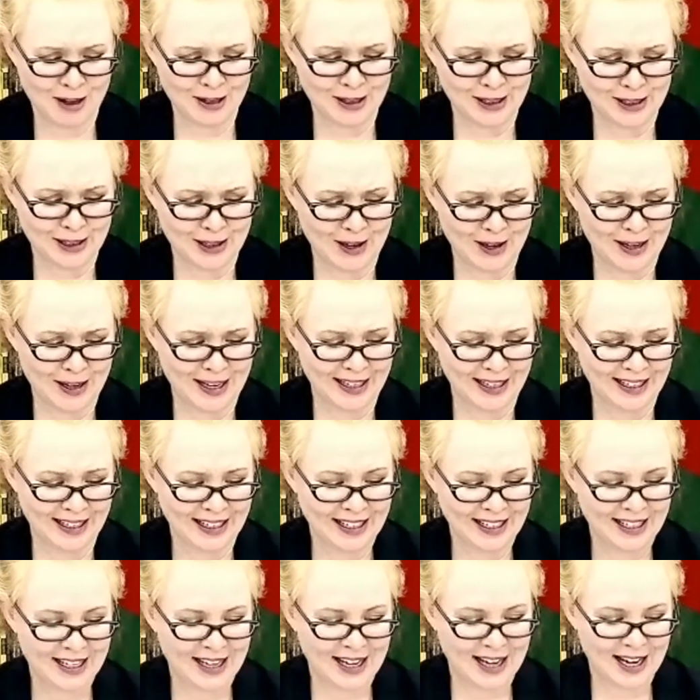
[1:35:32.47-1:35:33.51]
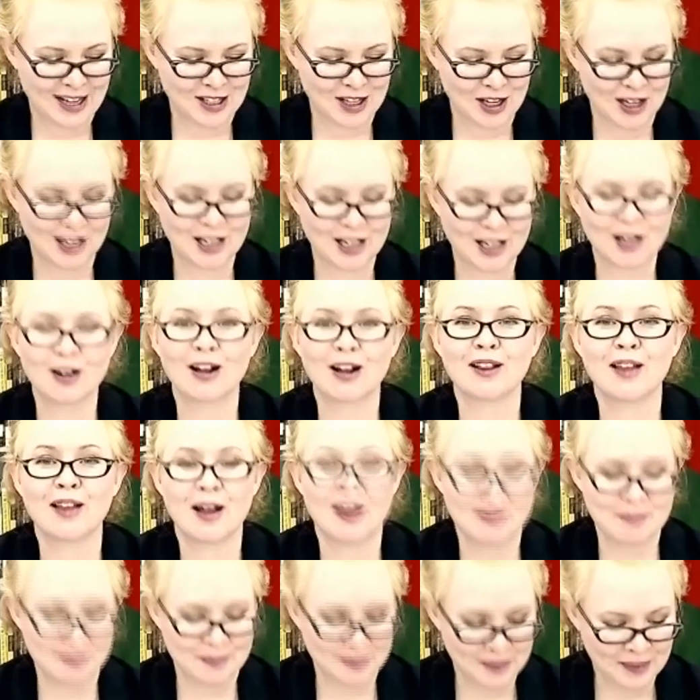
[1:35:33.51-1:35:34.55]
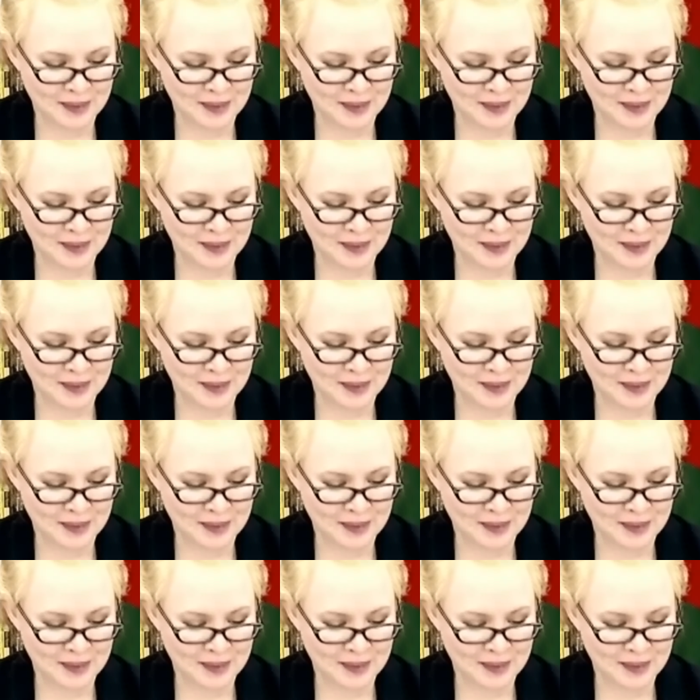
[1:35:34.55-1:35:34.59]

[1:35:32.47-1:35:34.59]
sorry, Jahangir Alam,